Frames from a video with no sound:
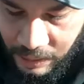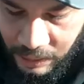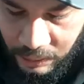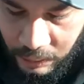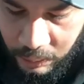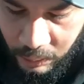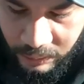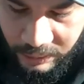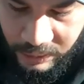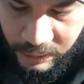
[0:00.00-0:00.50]

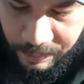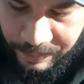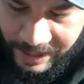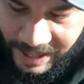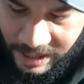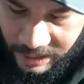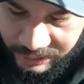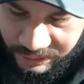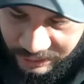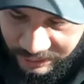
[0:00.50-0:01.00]
cool little
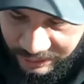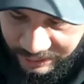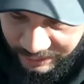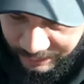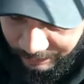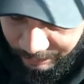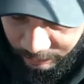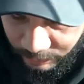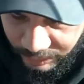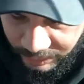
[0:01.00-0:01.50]

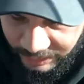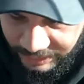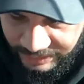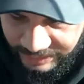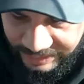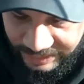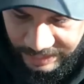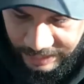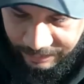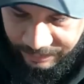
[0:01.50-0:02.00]
pouches, really
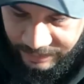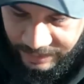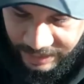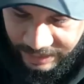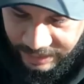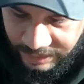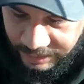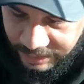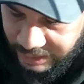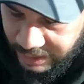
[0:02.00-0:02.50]
deep. They
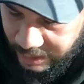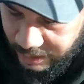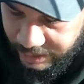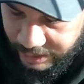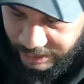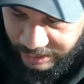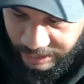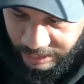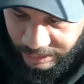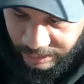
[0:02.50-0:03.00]
can
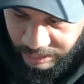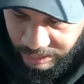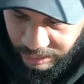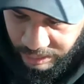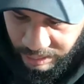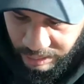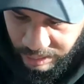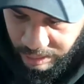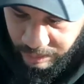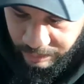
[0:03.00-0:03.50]
carry
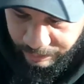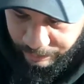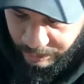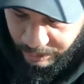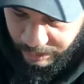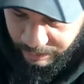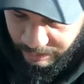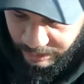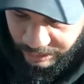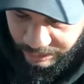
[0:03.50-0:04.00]

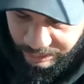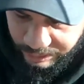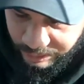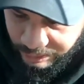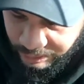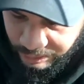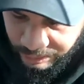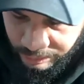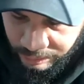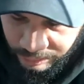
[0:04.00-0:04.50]
pretty
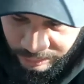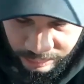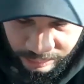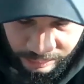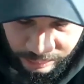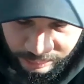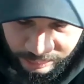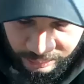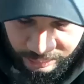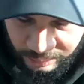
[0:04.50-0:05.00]
much
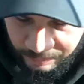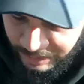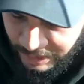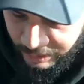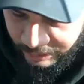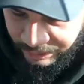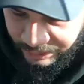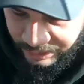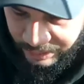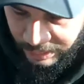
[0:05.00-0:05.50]
a good
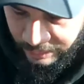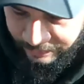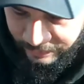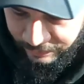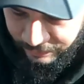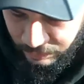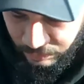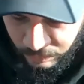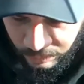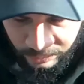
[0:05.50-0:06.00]
amount of stuff
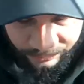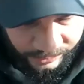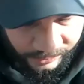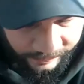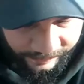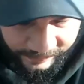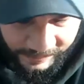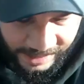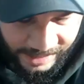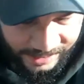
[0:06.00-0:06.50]
if you want
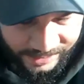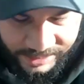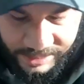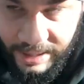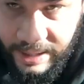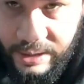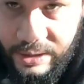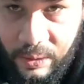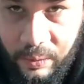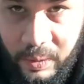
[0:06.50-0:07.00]
to,
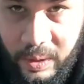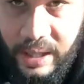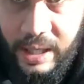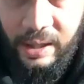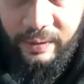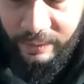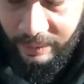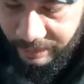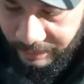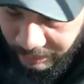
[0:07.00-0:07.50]
flashlights or
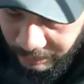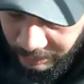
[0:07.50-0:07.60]
whatever.